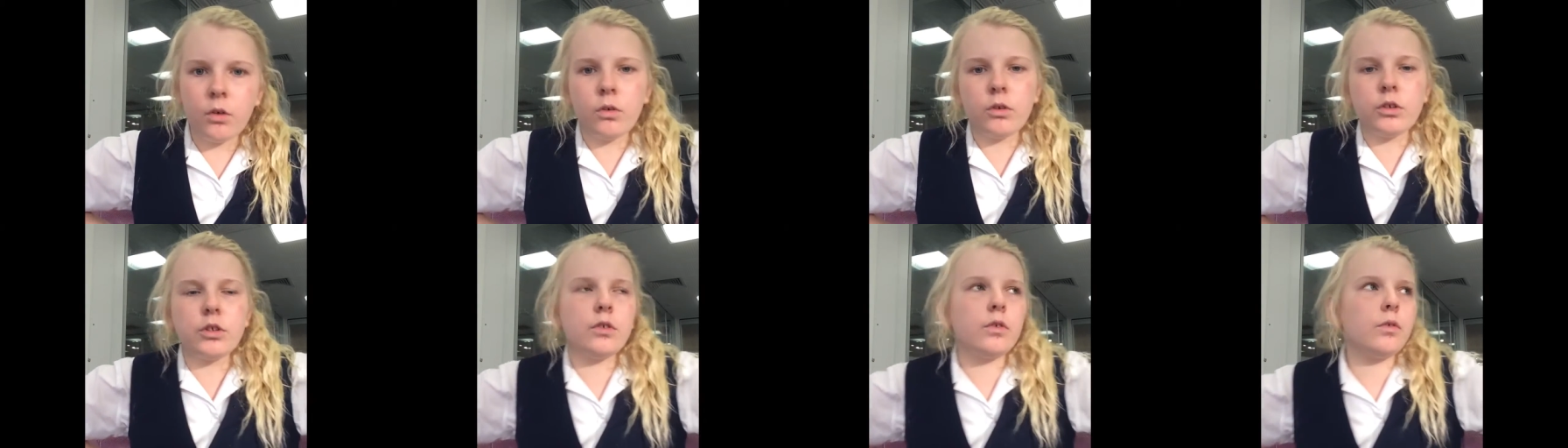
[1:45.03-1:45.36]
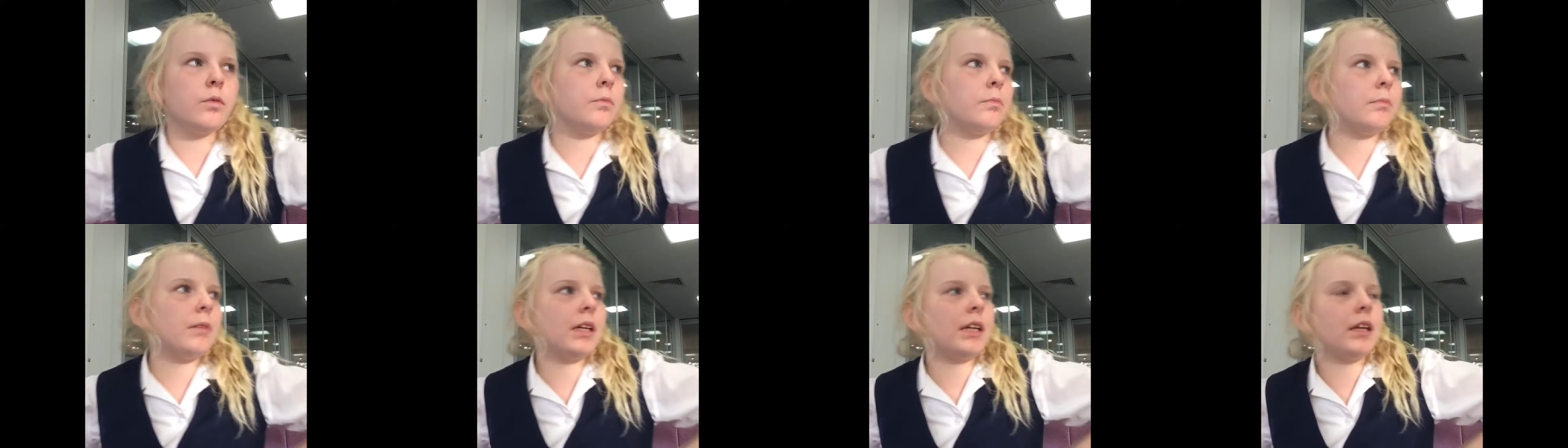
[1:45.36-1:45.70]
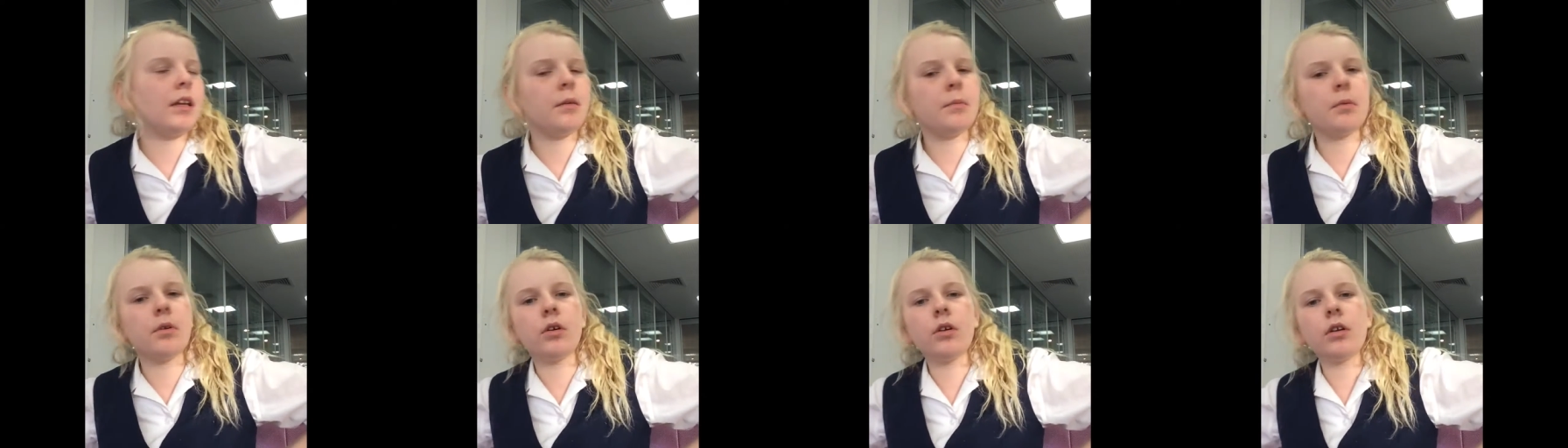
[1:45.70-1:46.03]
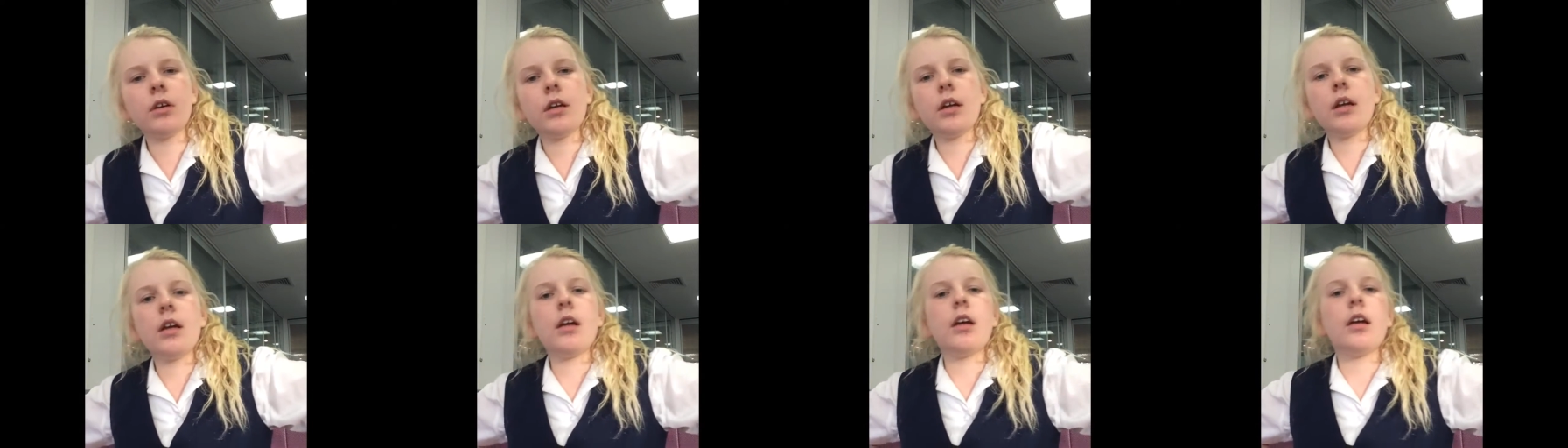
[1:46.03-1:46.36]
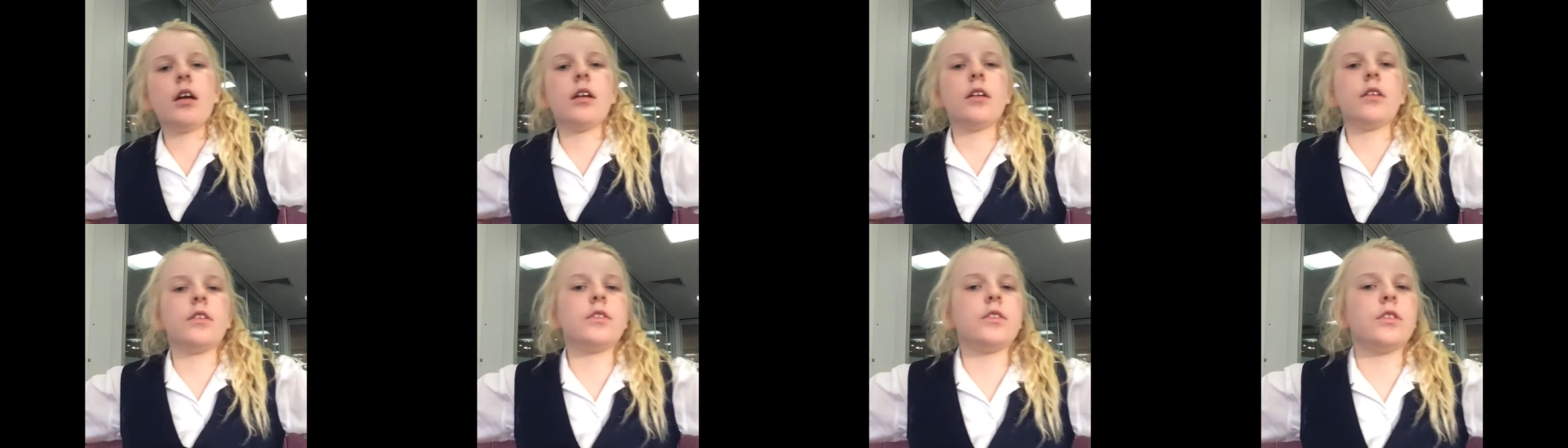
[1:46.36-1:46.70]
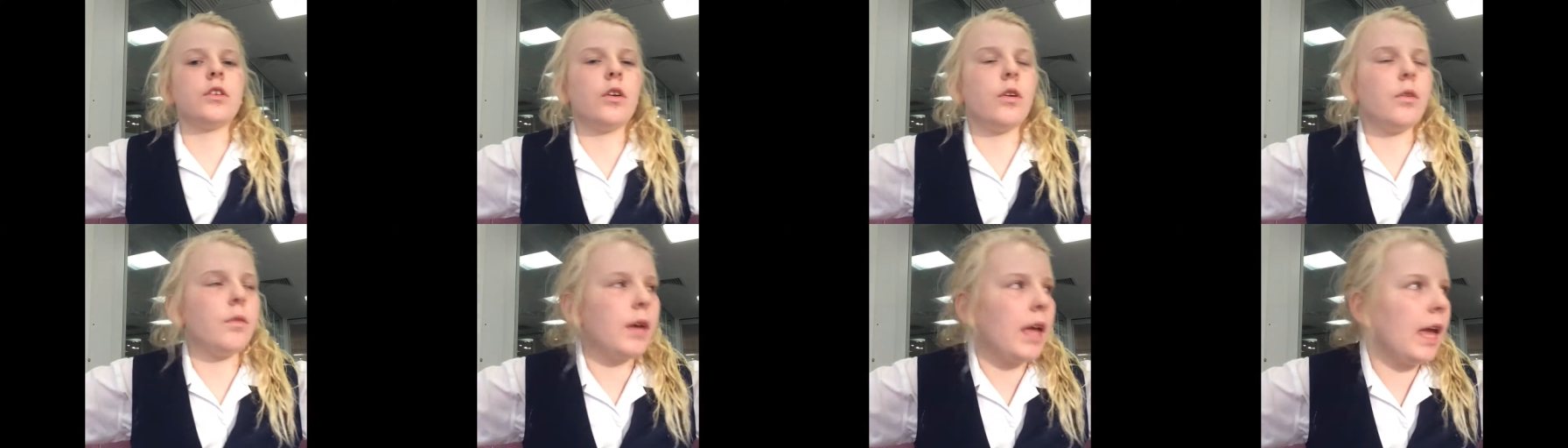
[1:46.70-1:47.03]
also my neighbor.
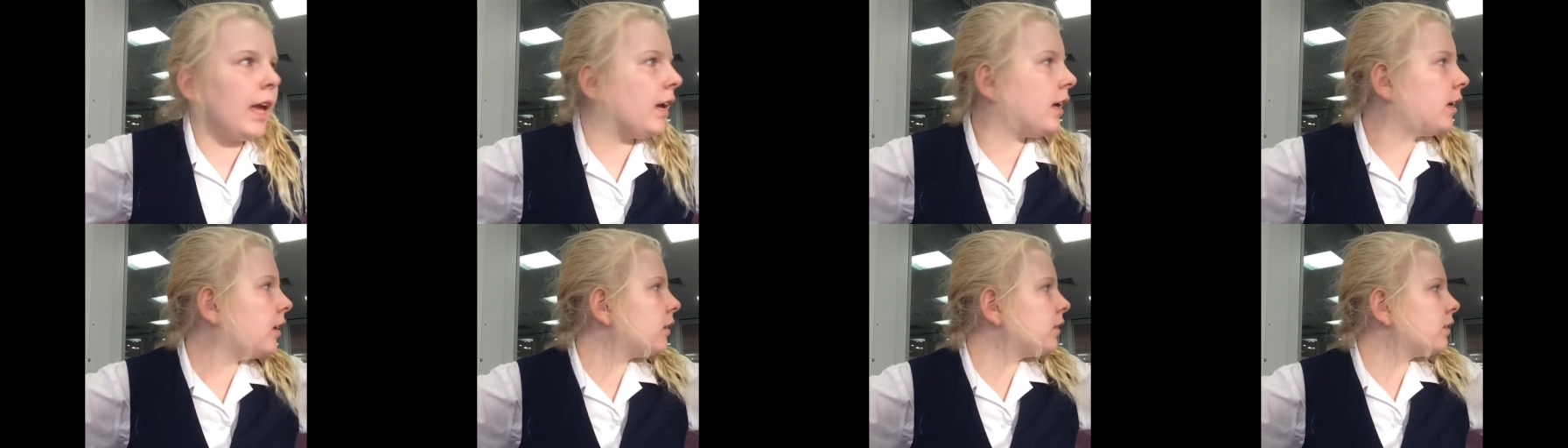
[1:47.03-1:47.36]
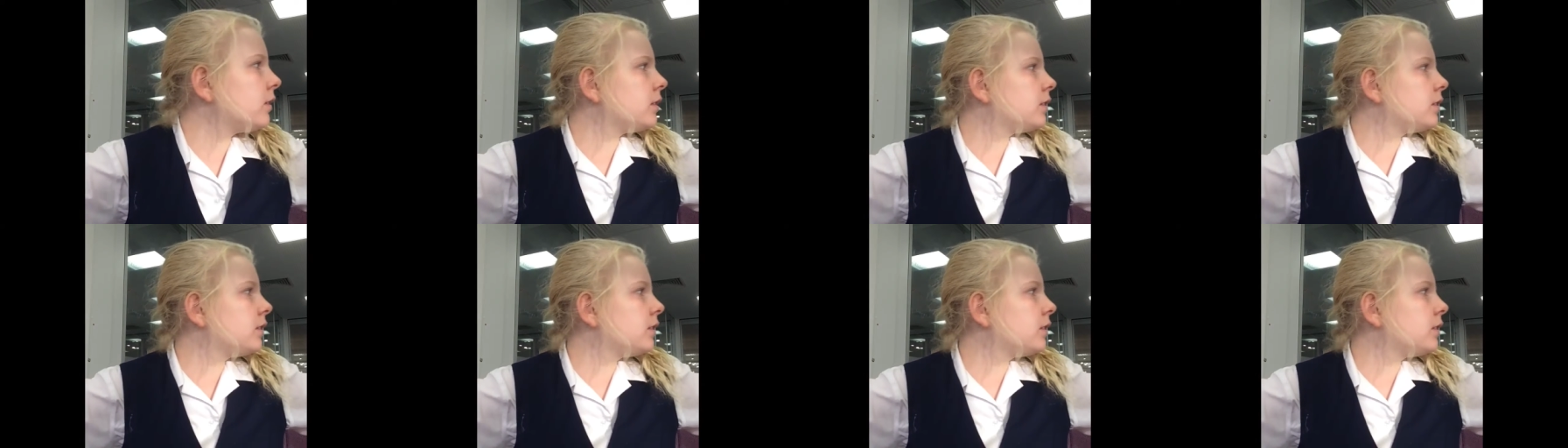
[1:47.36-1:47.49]
So, 8.